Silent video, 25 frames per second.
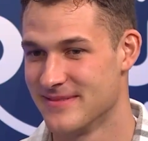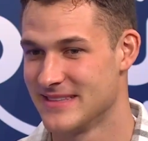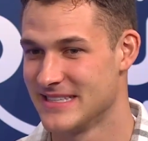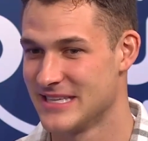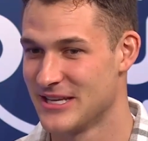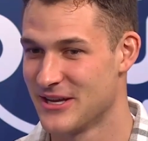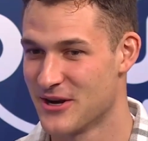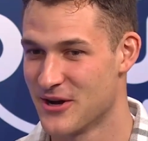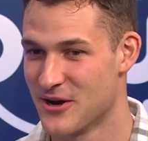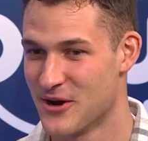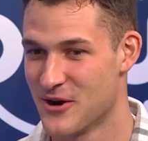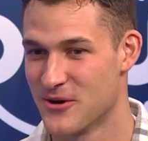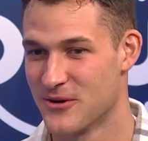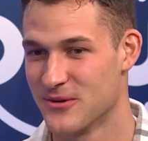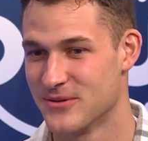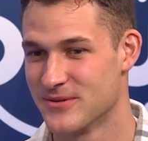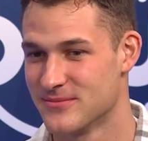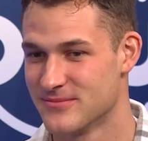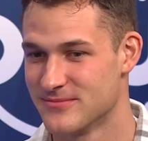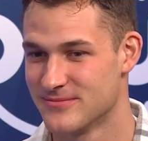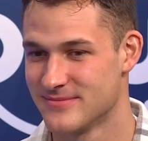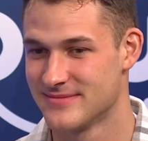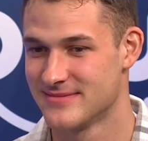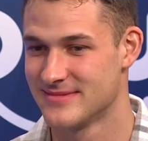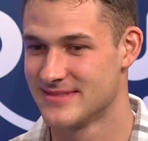You know,
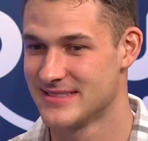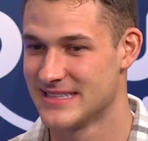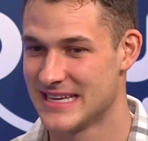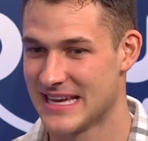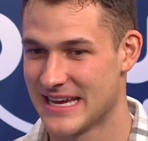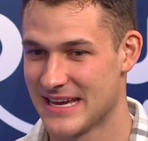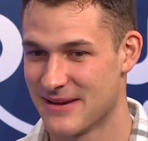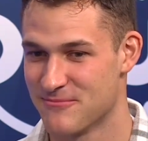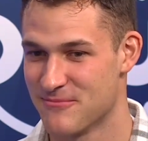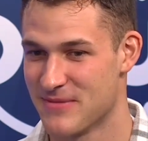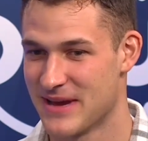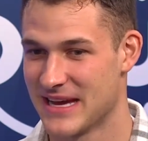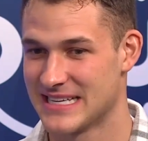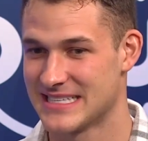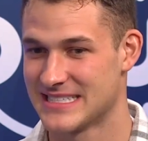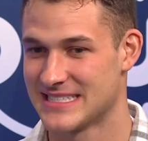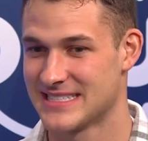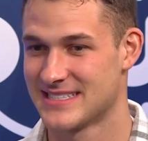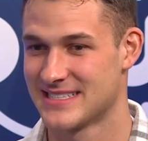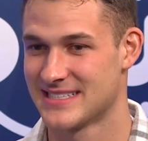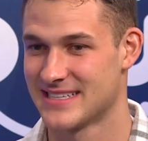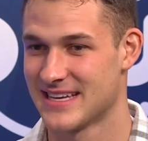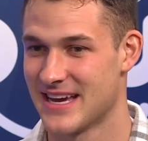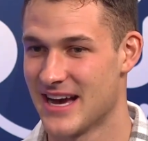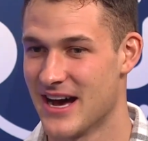it
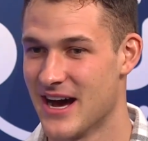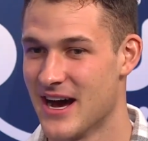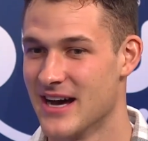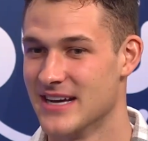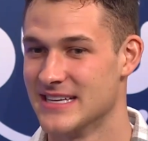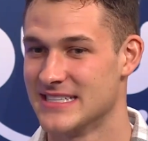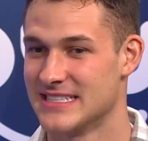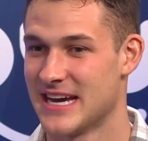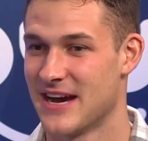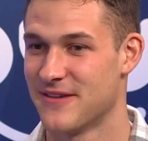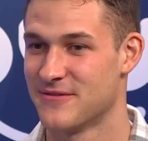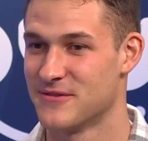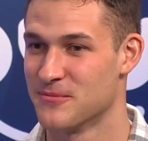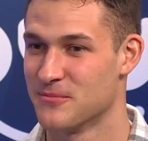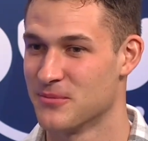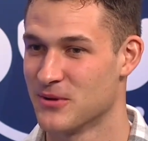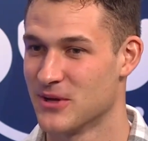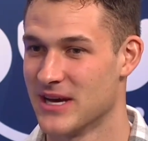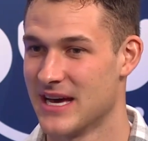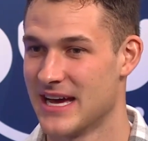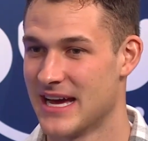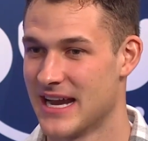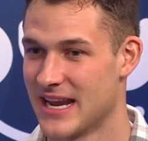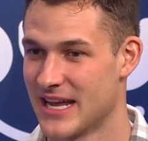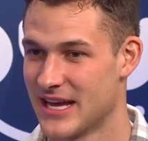makes us have to
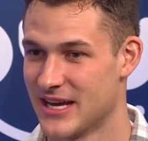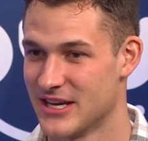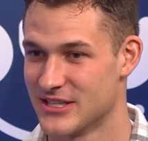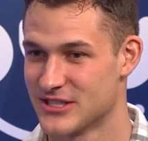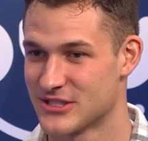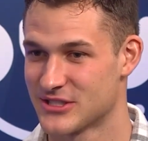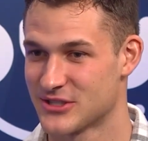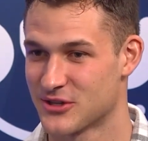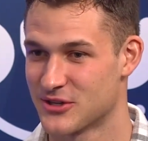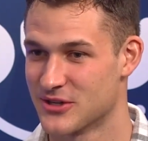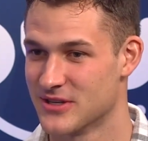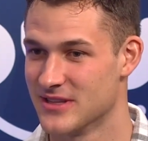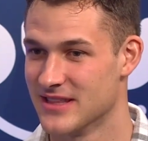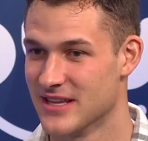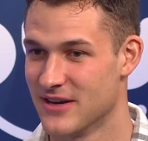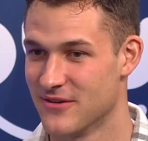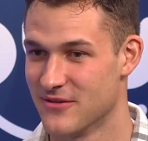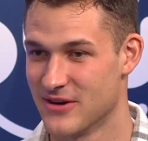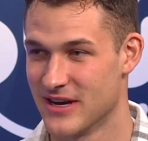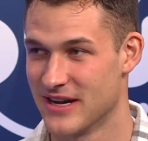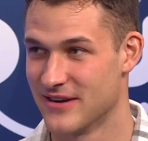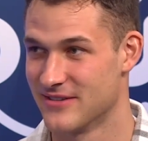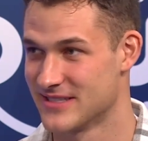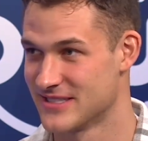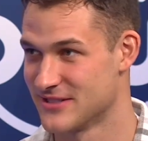play at a certain
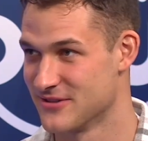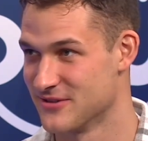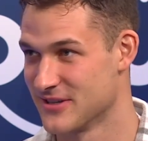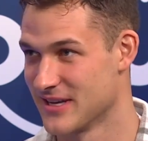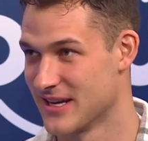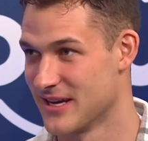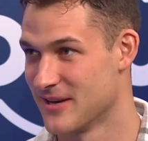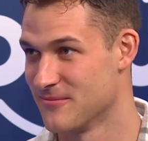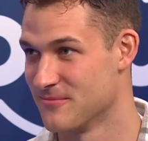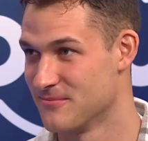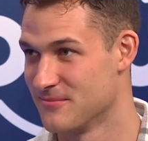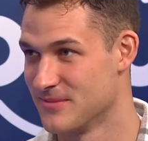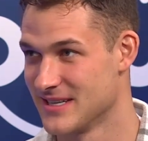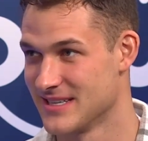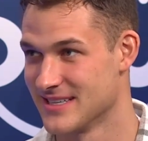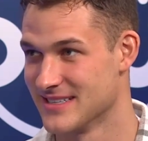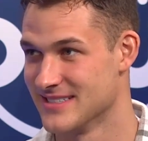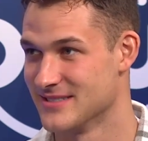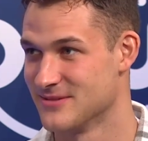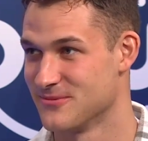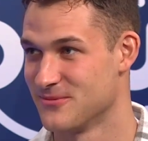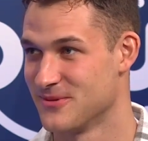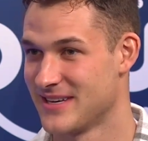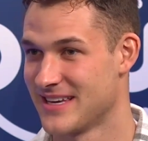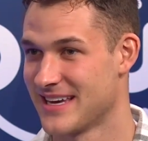level every single game
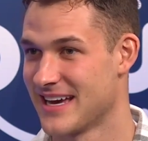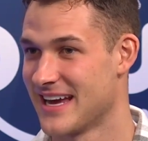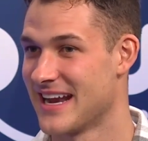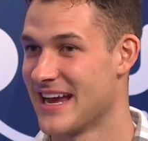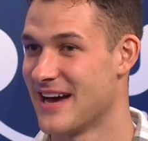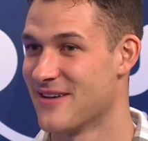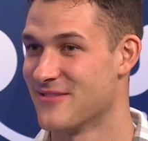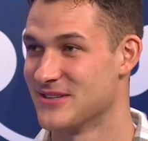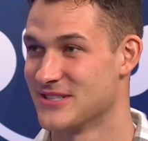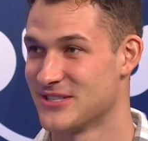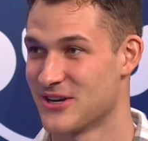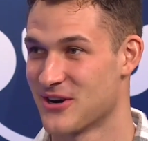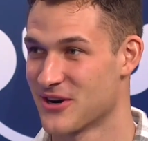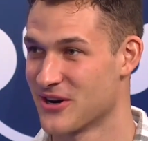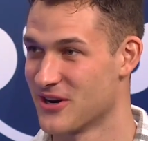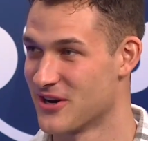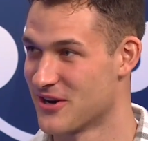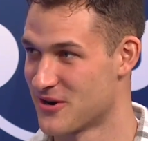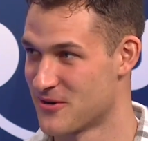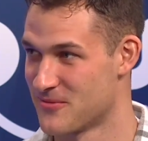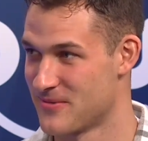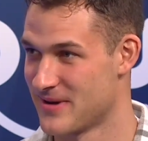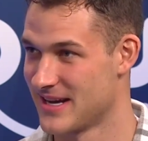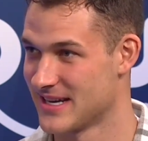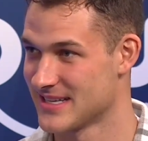because we kind of have a target on
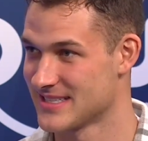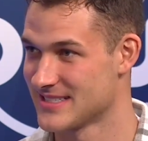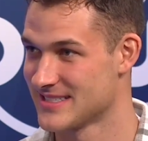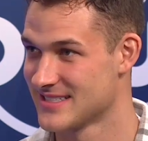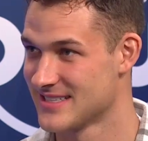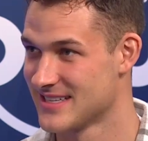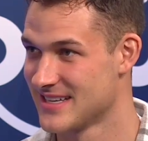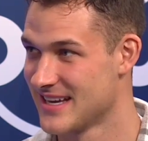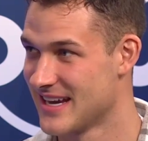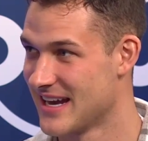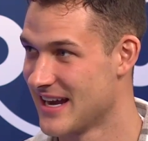our backs.